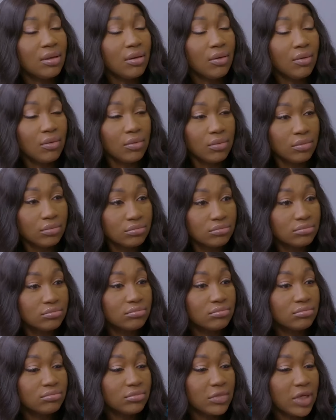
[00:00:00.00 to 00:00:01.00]
Oh,
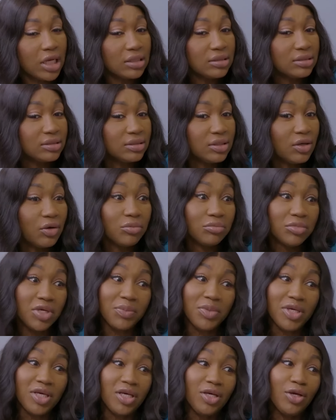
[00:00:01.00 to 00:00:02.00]
I see. Or
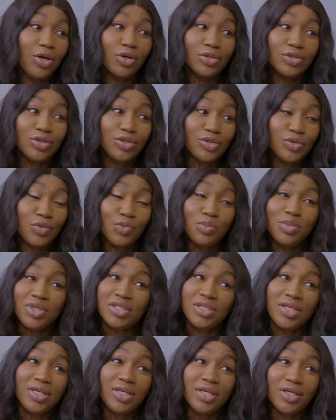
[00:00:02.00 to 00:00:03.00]
maybe he got so
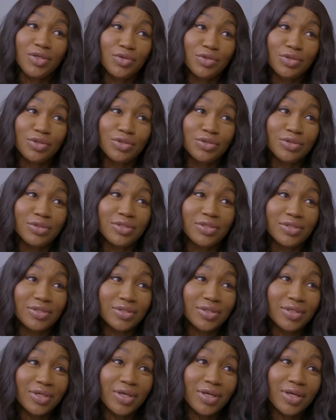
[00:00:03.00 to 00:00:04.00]
busy he couldn't
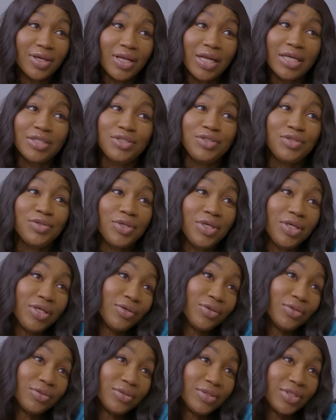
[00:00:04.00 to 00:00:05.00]
let you in
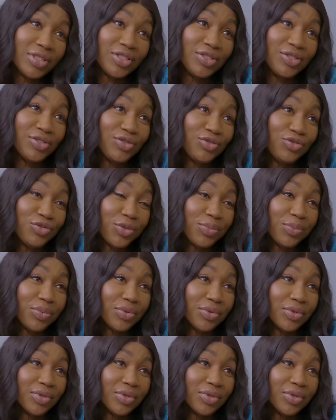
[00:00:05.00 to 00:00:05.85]
on his trip.